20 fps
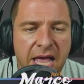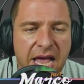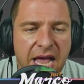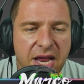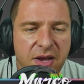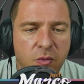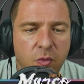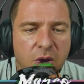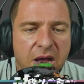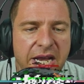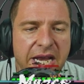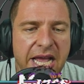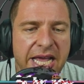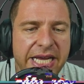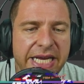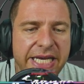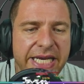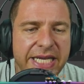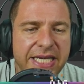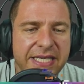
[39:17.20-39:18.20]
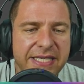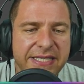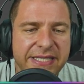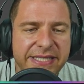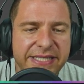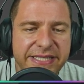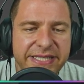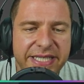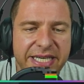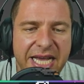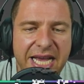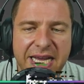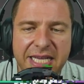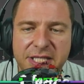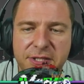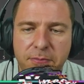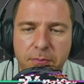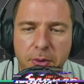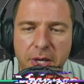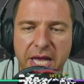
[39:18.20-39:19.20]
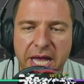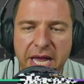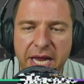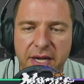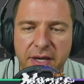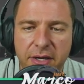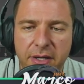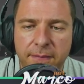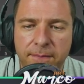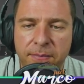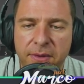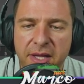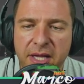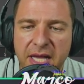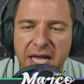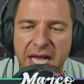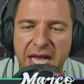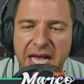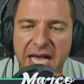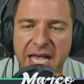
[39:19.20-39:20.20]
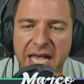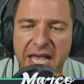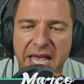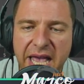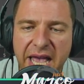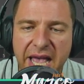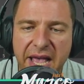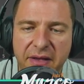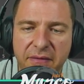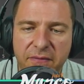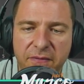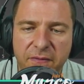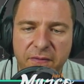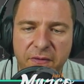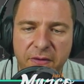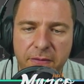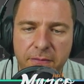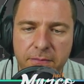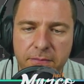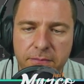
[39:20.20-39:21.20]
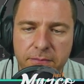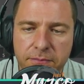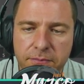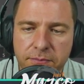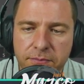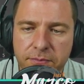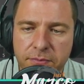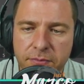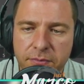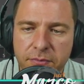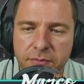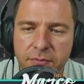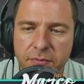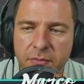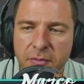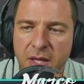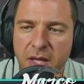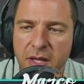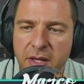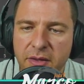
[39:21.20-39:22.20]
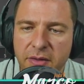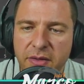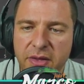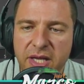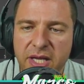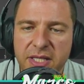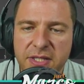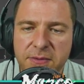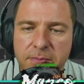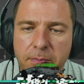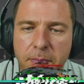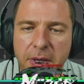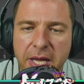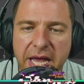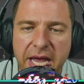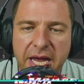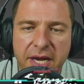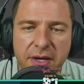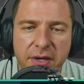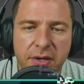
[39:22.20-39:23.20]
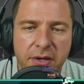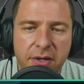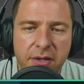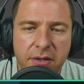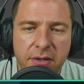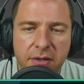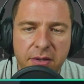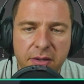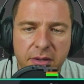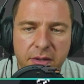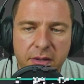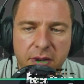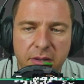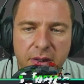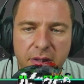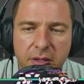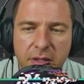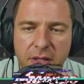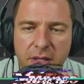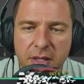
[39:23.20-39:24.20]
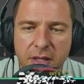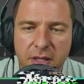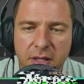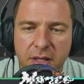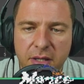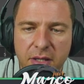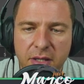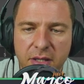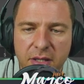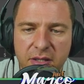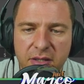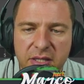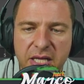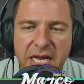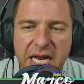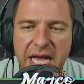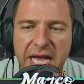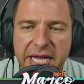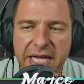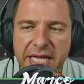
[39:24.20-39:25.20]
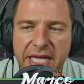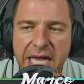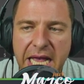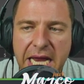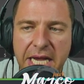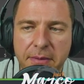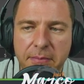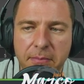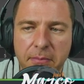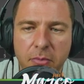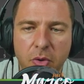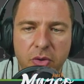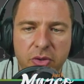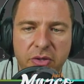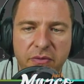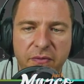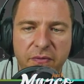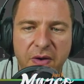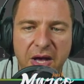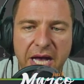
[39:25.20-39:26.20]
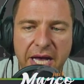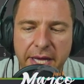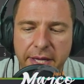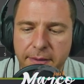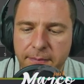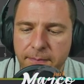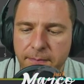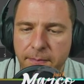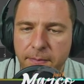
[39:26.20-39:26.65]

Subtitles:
And when I click Slice Plane, I have this plane that I can modify,